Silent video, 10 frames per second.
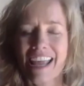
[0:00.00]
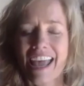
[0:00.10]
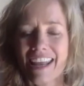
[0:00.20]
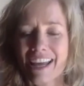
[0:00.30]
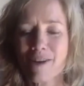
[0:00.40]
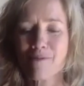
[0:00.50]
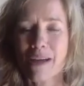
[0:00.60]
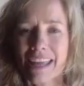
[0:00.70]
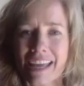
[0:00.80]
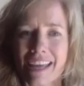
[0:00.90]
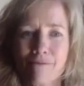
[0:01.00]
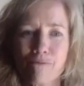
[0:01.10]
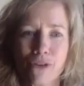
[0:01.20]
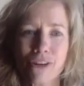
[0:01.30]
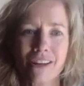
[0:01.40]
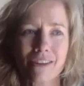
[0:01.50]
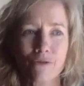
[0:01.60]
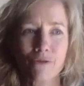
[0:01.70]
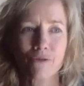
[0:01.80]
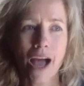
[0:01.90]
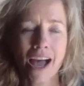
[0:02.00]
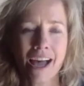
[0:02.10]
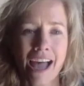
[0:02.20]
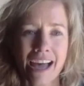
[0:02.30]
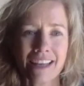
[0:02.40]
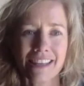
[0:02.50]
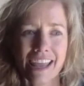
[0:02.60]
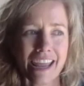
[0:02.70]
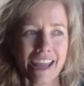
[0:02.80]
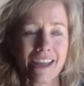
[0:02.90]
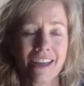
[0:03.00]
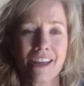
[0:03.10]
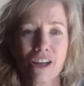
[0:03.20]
And again, Brooke has a